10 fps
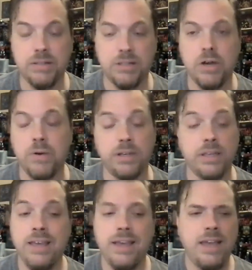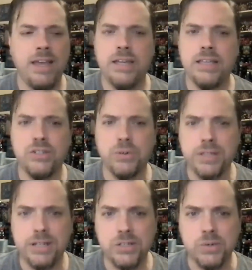going. Join the
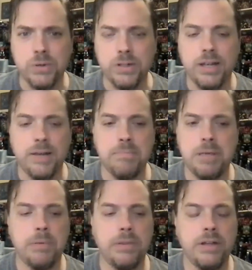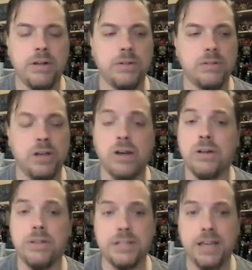Discord. People there talk
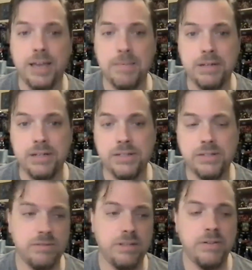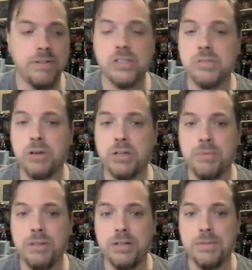all the time, and it's a small
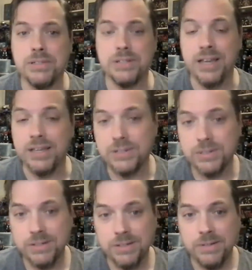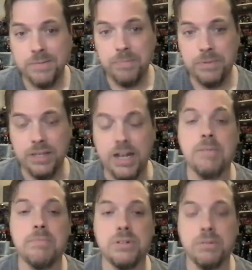community that's nice. And
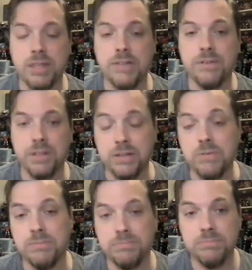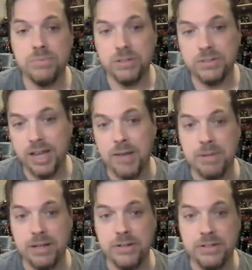I'm so thankful that you took time out
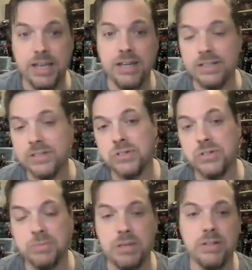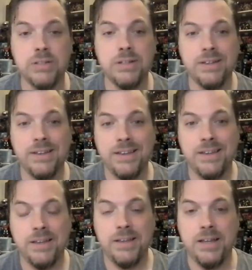of your day to listen to me
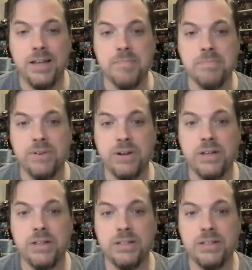very